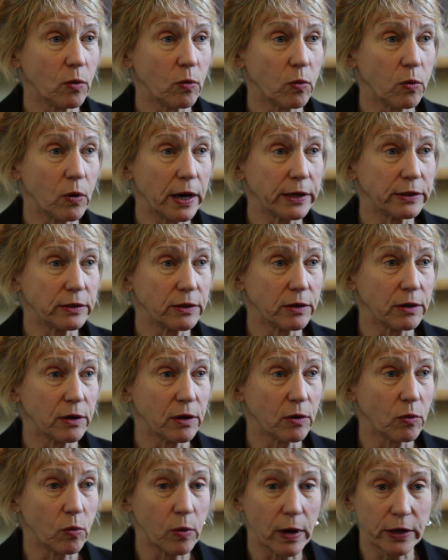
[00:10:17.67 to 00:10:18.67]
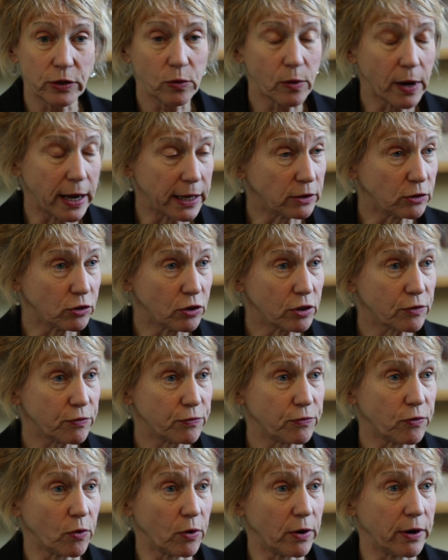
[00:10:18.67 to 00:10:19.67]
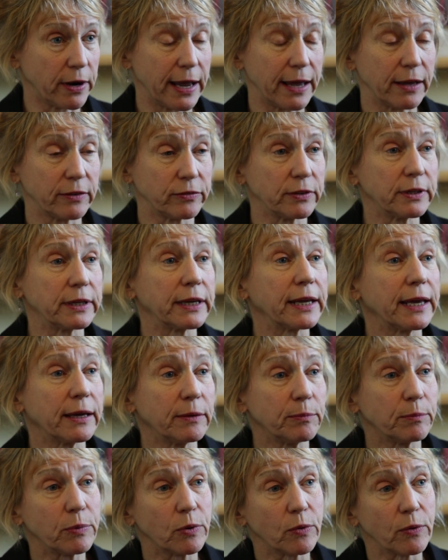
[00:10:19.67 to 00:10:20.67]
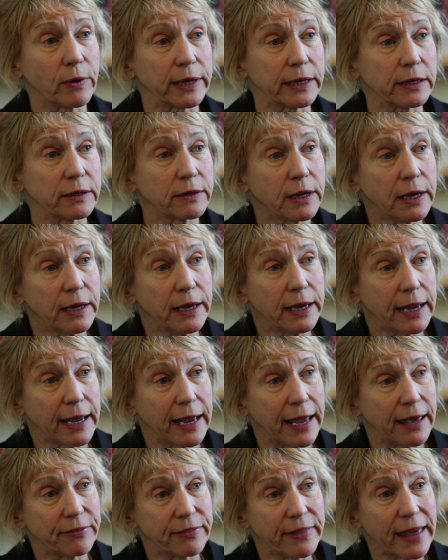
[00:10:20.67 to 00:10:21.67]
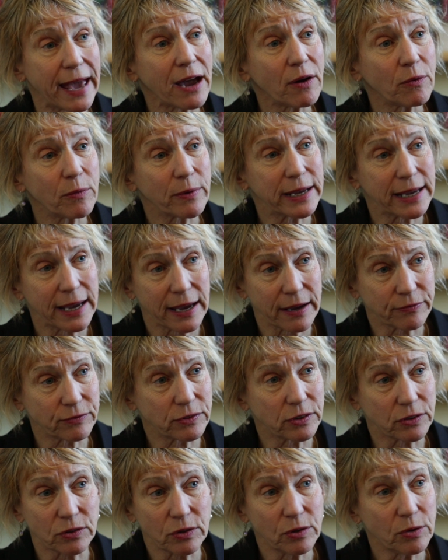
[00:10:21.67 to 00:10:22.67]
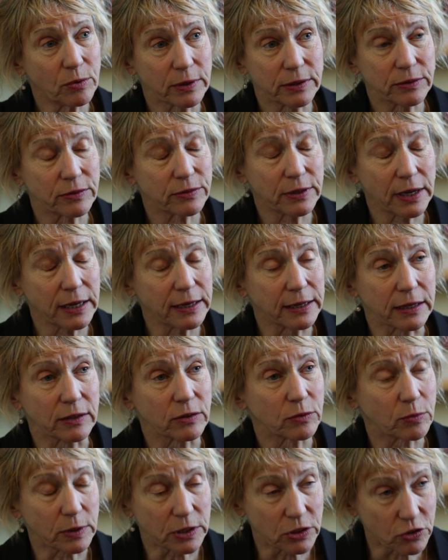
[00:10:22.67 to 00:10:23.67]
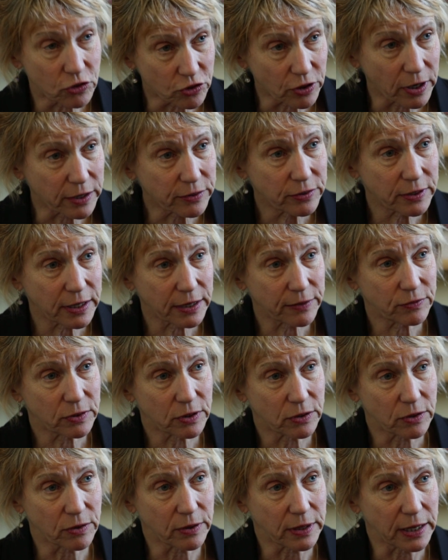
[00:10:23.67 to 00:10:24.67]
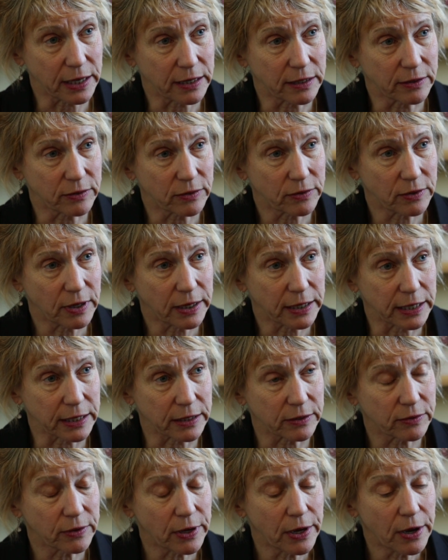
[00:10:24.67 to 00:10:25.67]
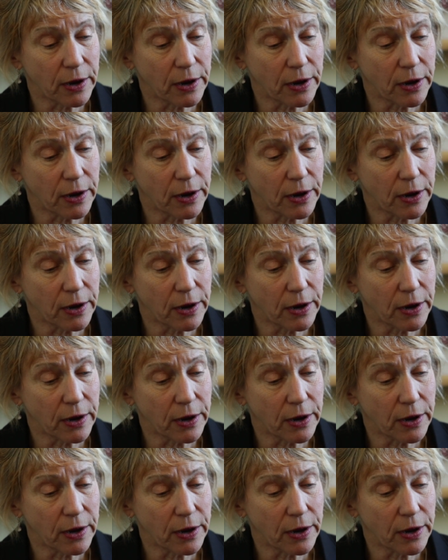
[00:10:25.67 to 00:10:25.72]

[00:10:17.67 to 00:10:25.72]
What do I look for as an endpoint? And that we have to do in studies. We just have to do that in studies.